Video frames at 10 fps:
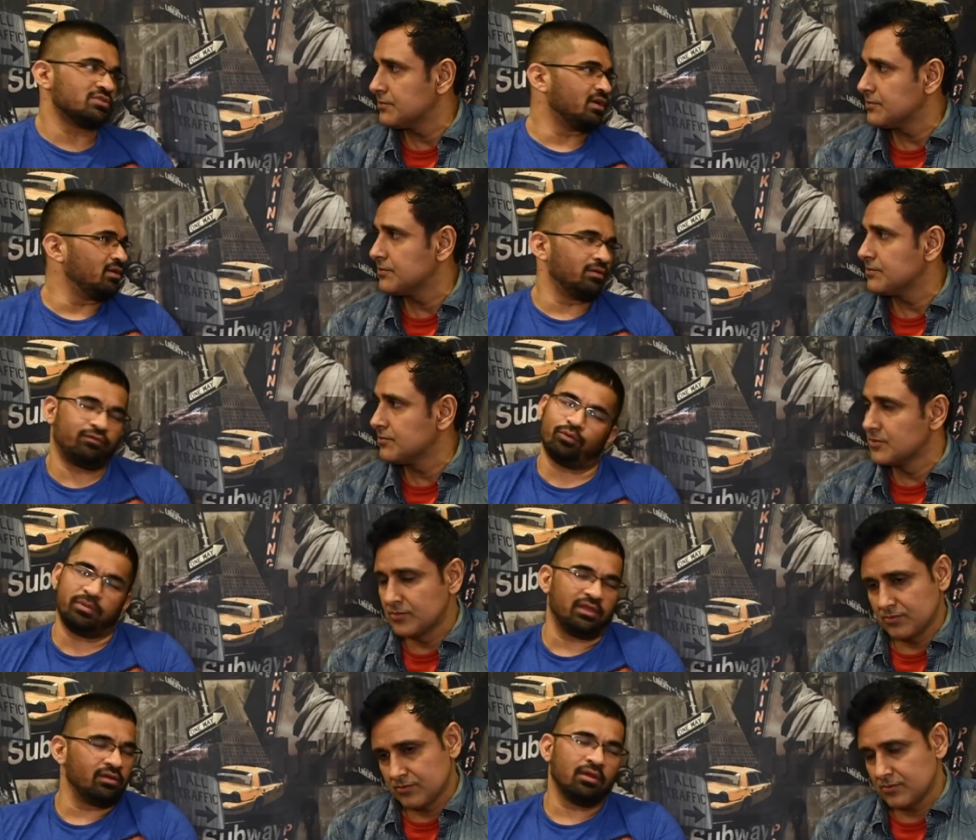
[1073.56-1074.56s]
Speaker 1: Zachary. For
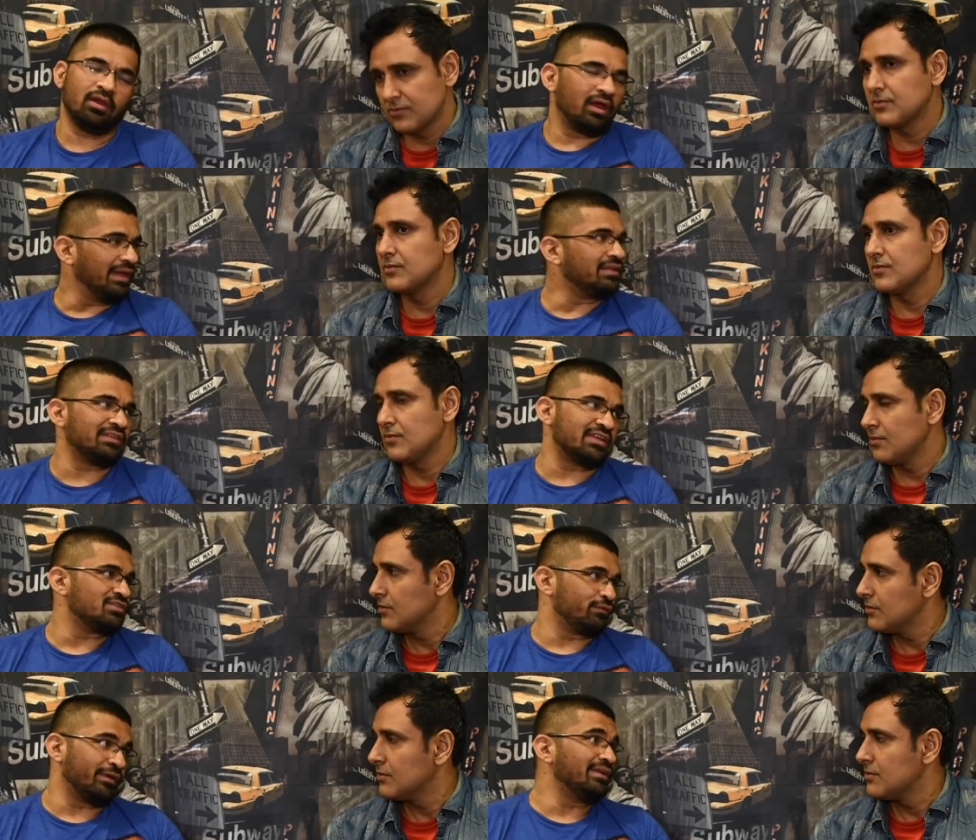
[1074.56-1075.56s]
me, I think that's
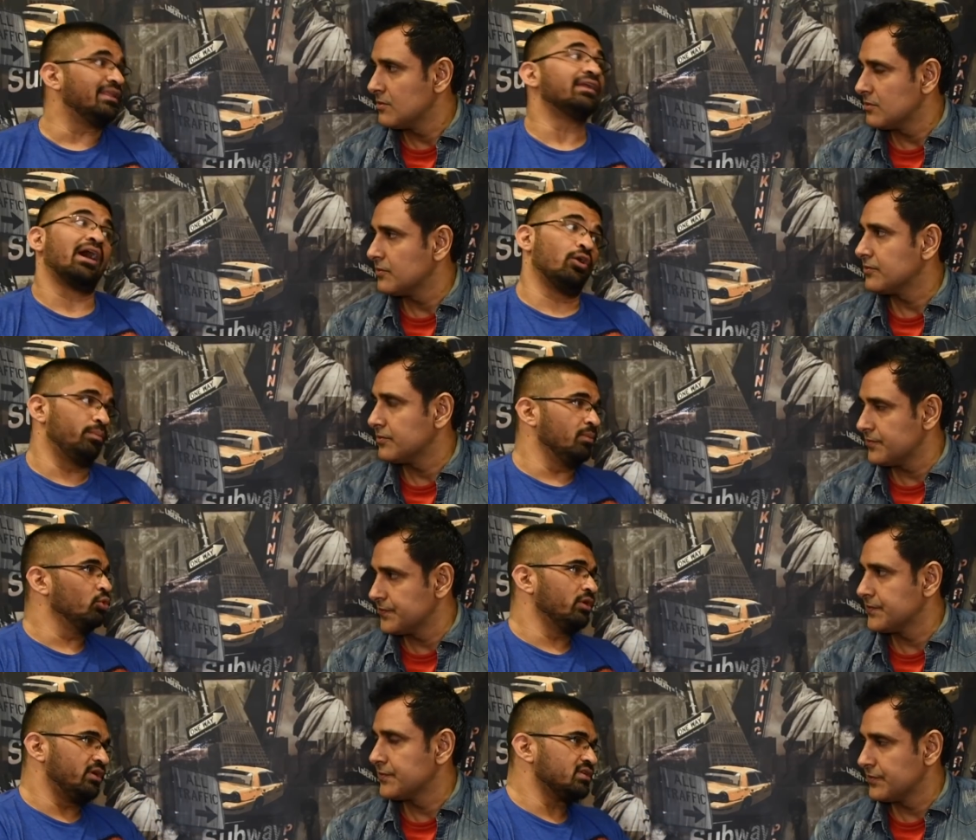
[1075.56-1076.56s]
the fight that I'd be
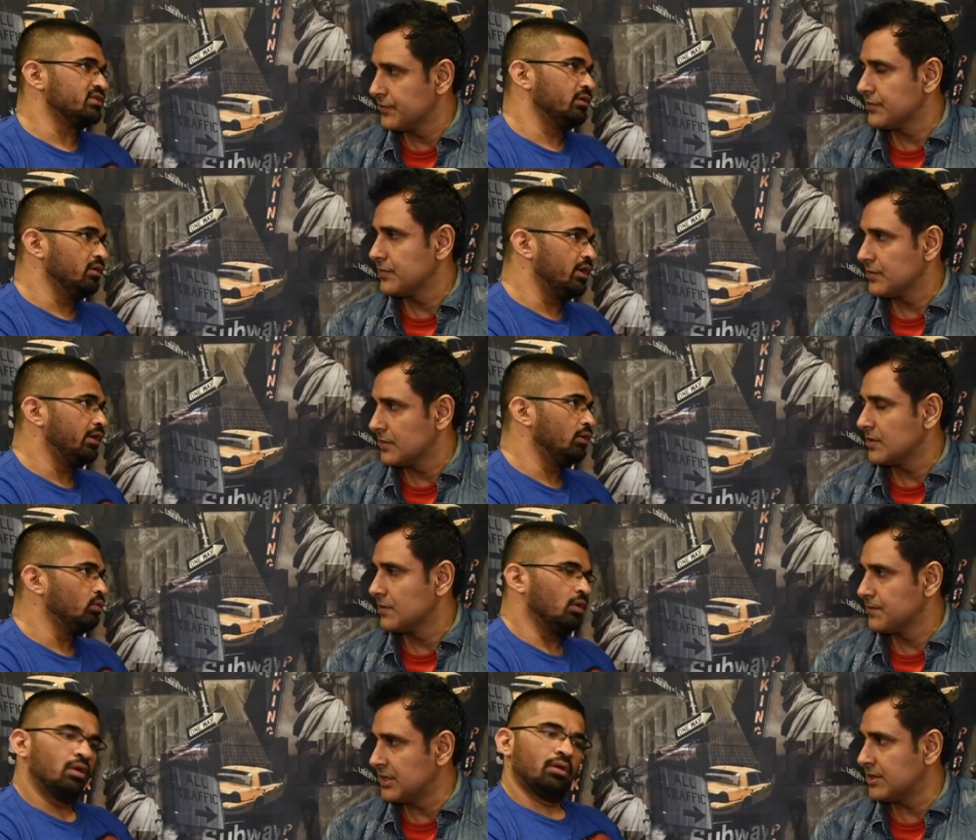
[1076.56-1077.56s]
more interested in right now.
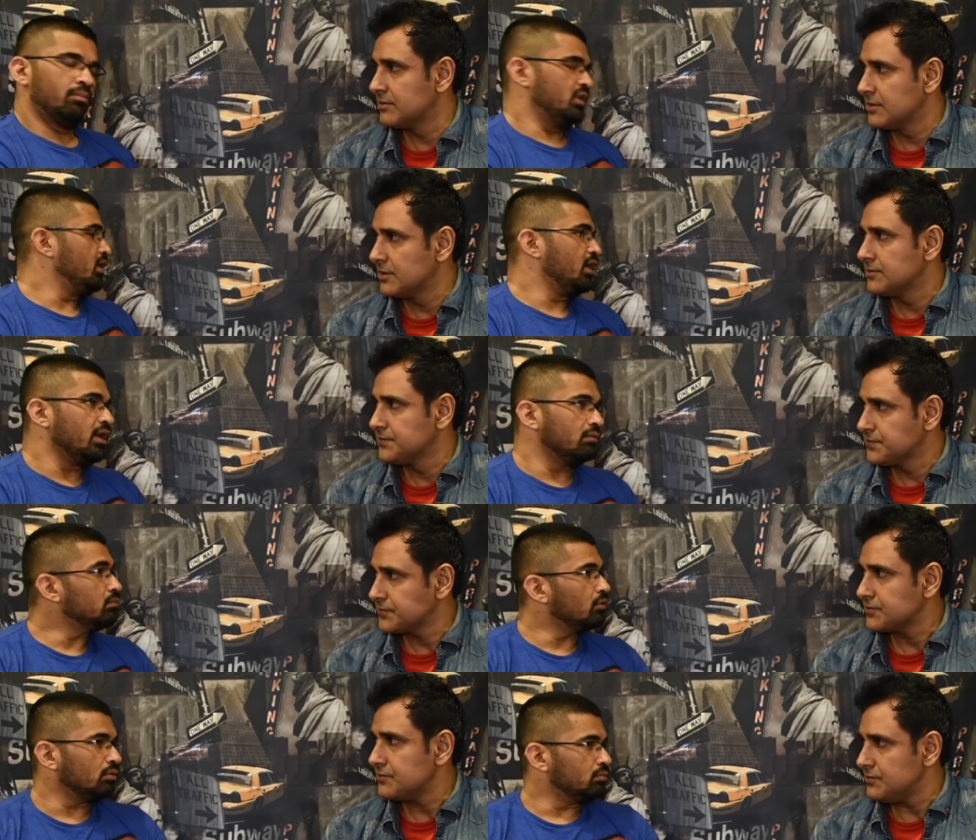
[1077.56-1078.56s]
Yeah. But then again,
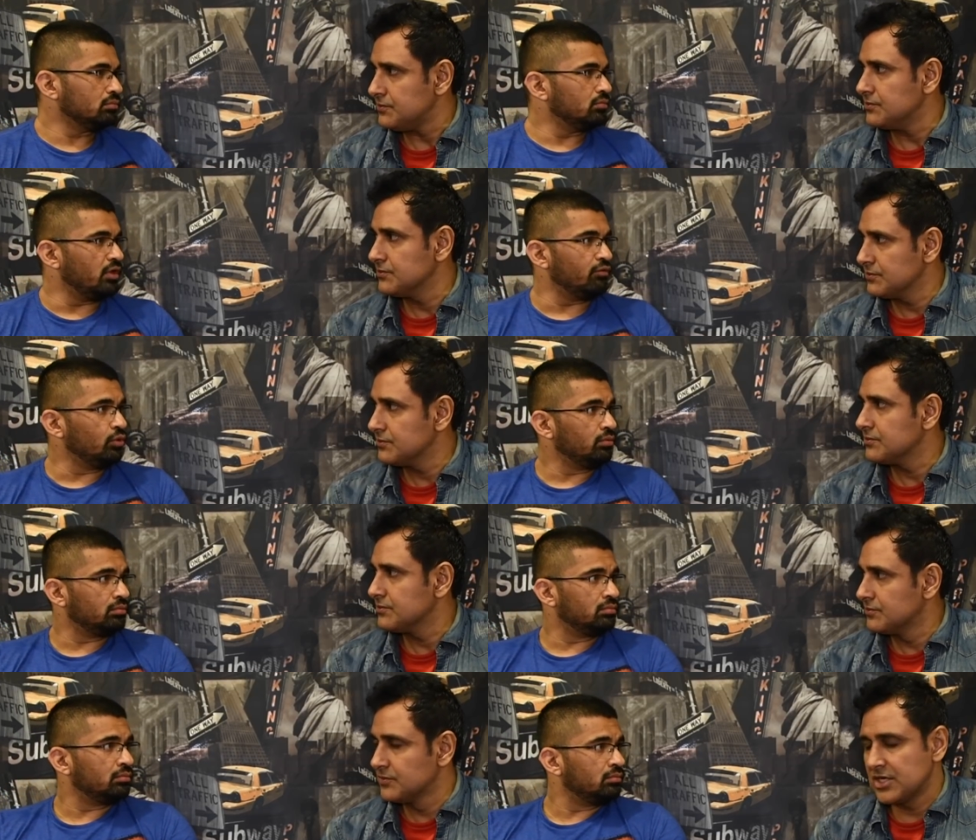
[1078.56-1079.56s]
you know, never know.
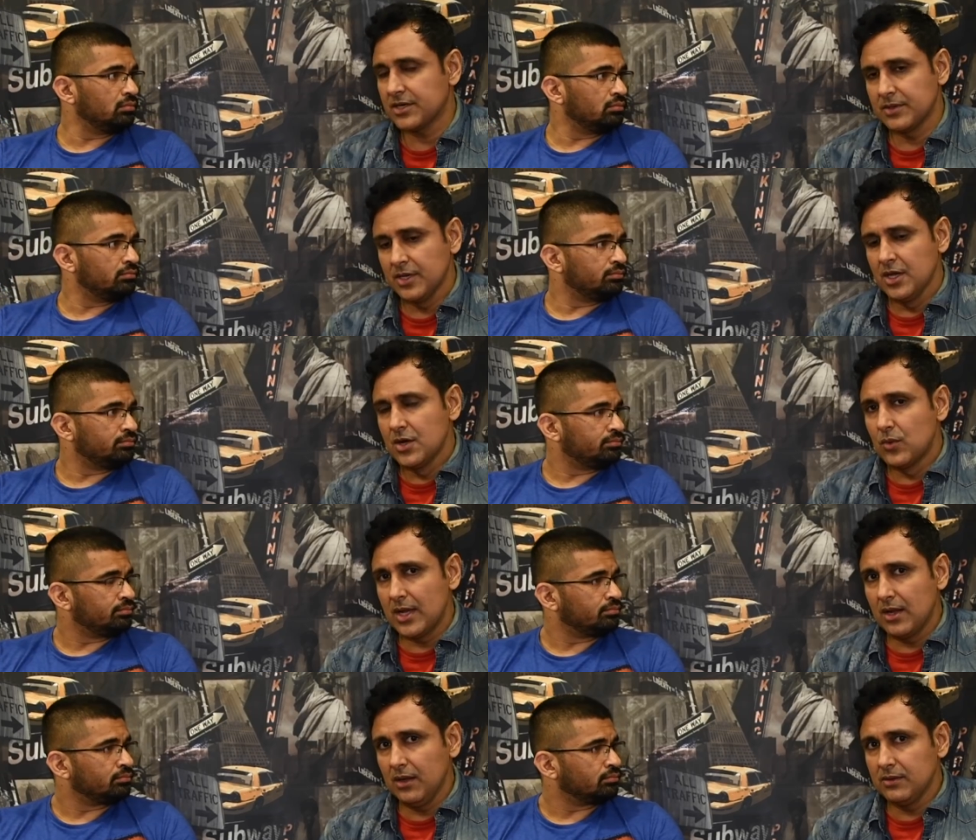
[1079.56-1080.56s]
Speaker 2: Yeah.
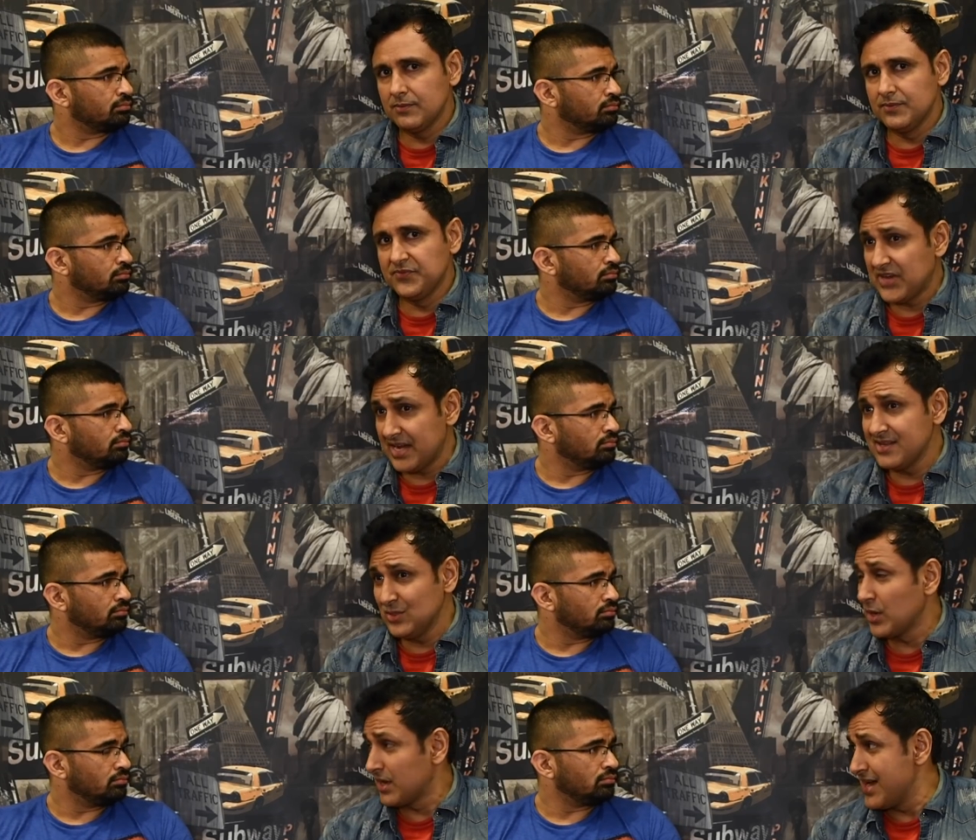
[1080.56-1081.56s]
Well, that is
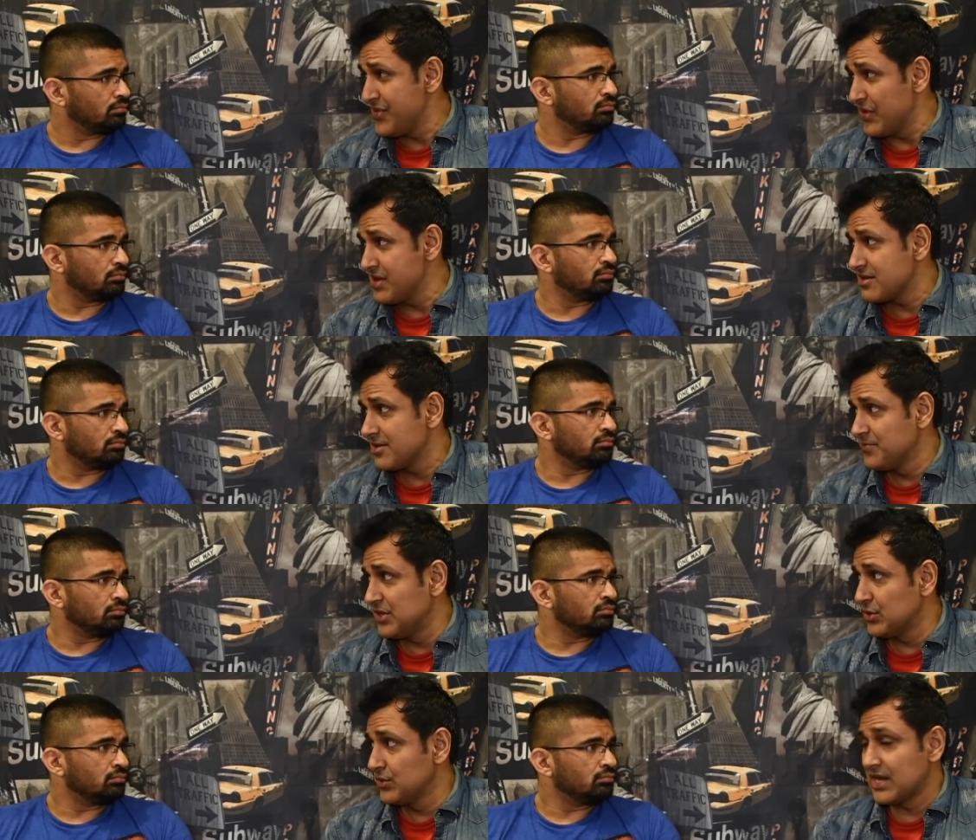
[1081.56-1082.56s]
what I think.
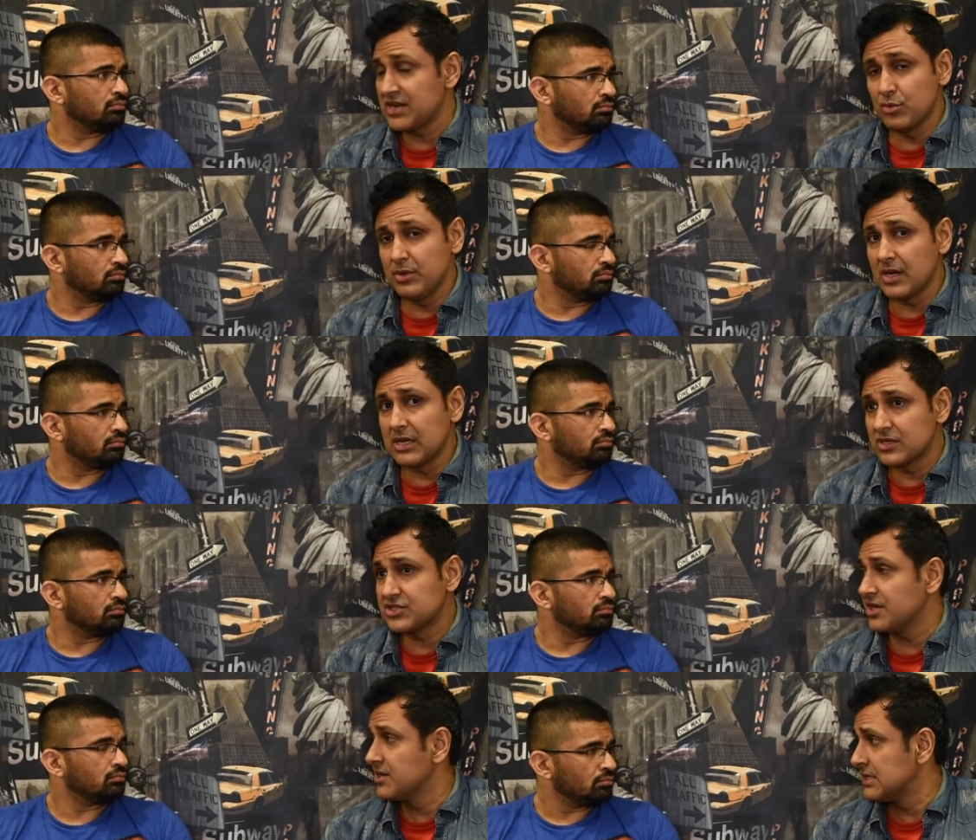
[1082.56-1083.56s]
You know, that could be an
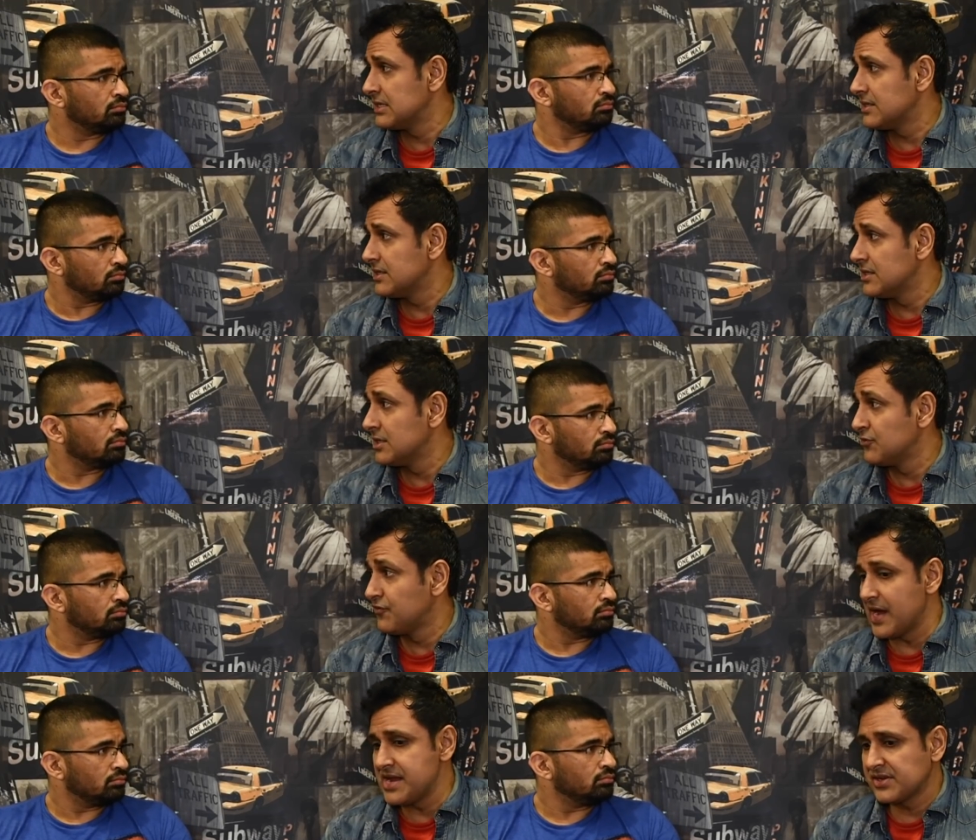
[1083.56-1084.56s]
interesting uh,
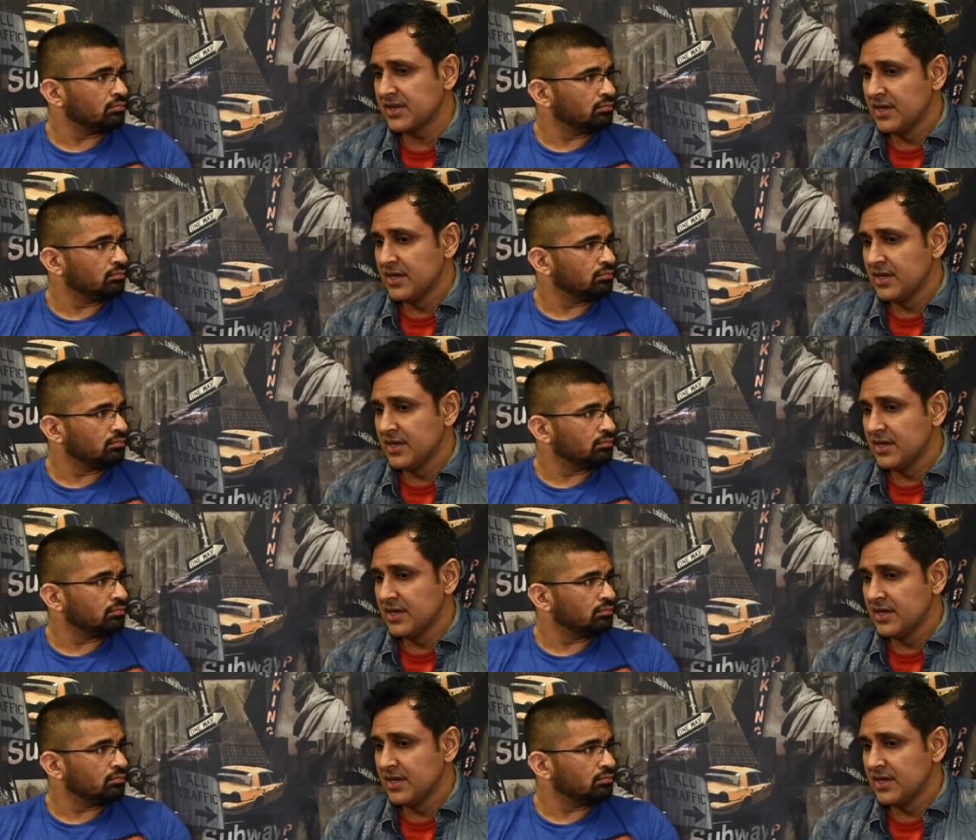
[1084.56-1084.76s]
fight,